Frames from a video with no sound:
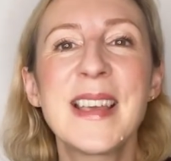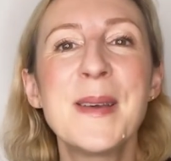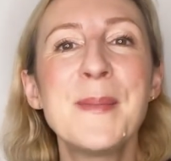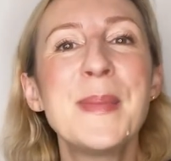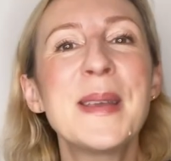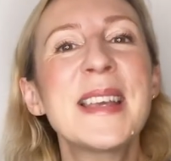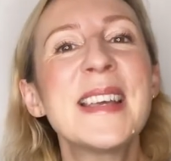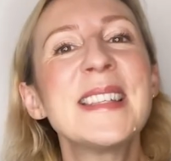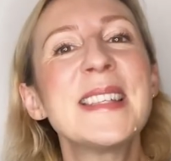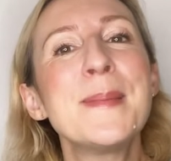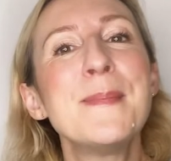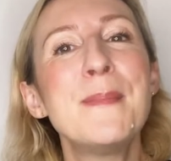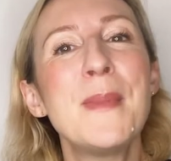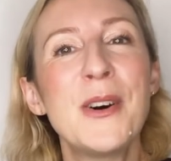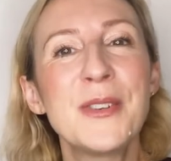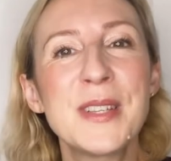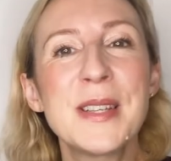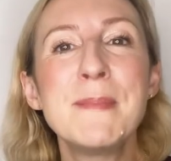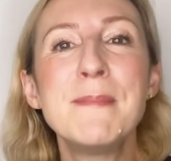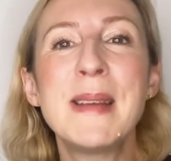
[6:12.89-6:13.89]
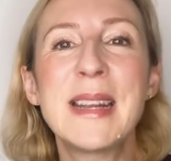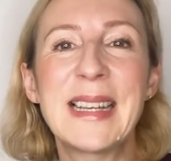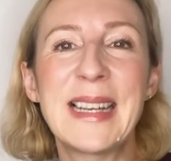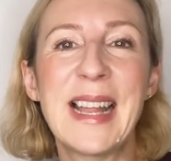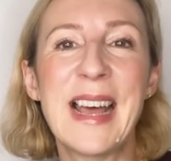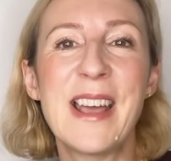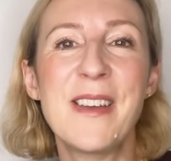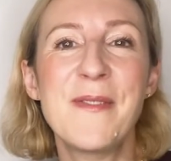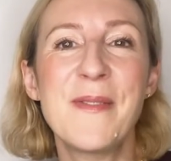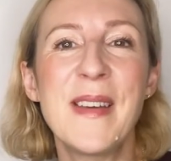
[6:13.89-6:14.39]
Because a modern
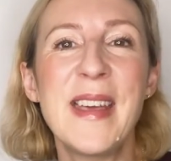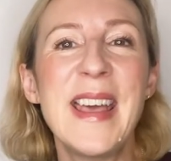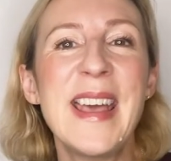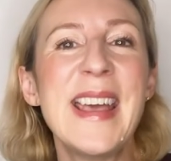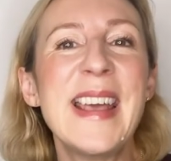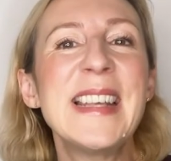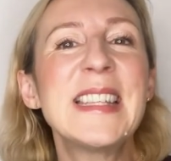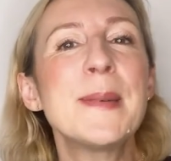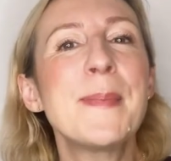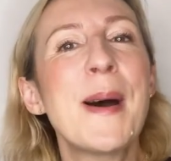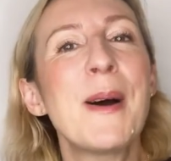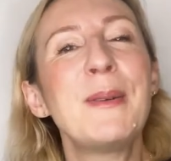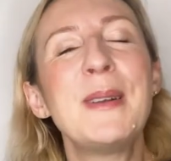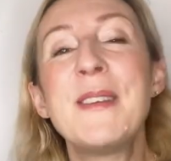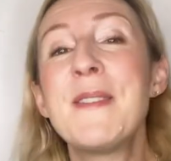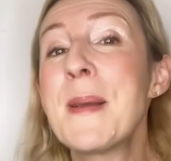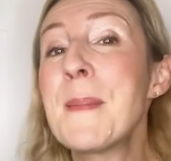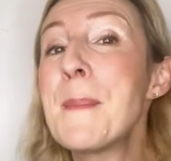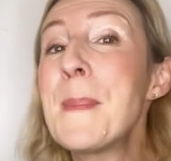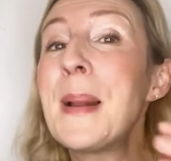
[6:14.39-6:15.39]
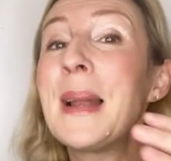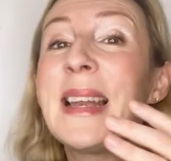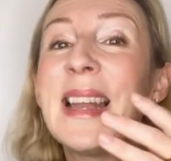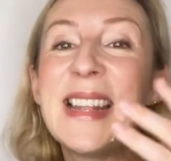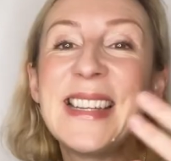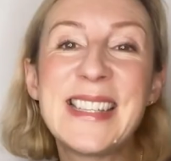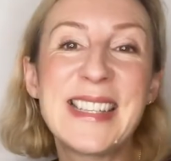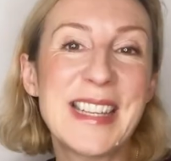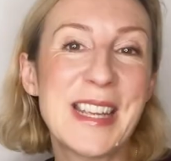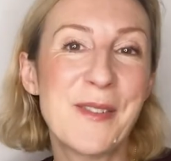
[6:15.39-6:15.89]
midlife is about living
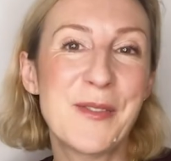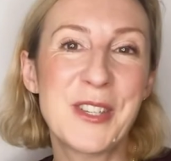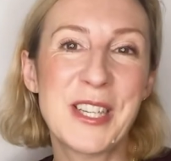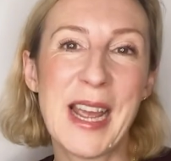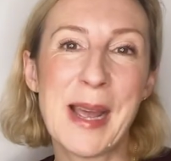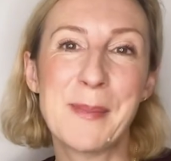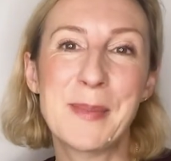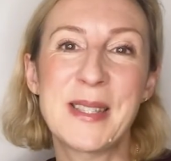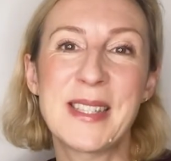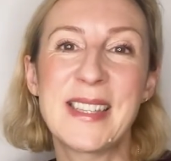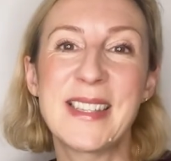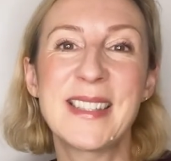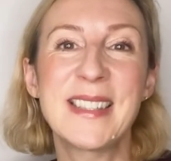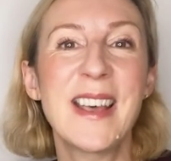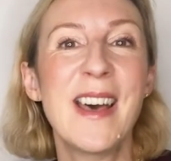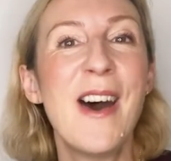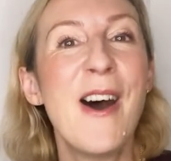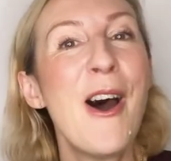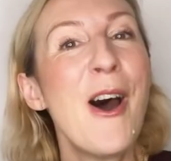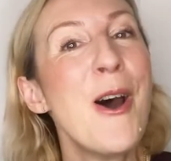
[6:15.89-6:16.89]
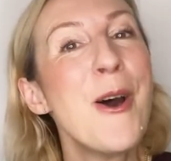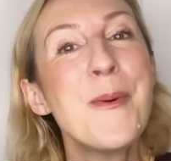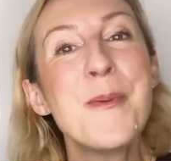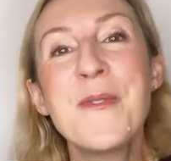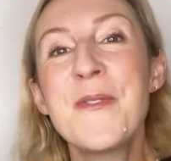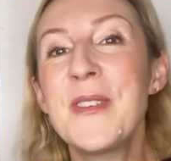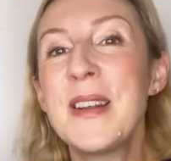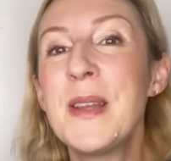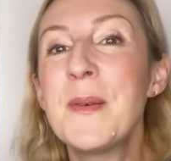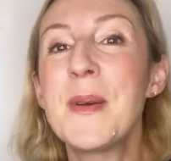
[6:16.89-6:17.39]
plenty of chapters,
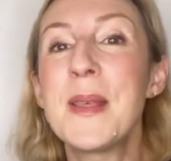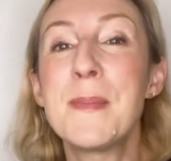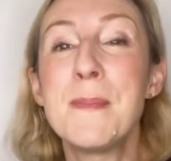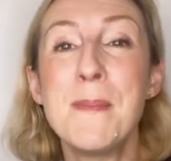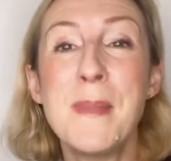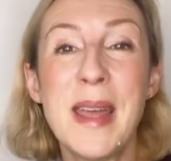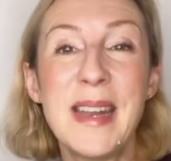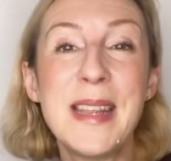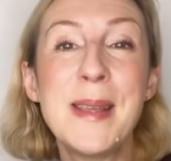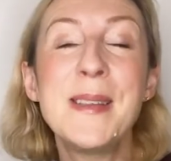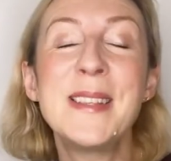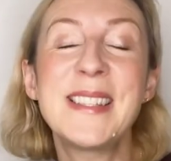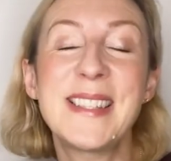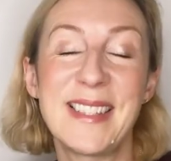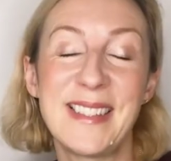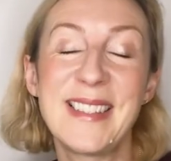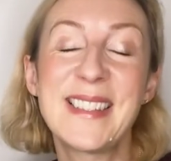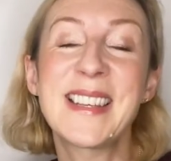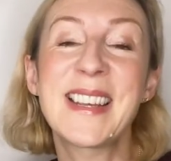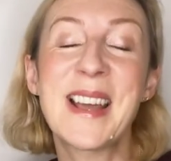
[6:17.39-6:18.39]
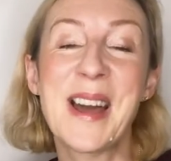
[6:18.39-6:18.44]
hopefully with many still to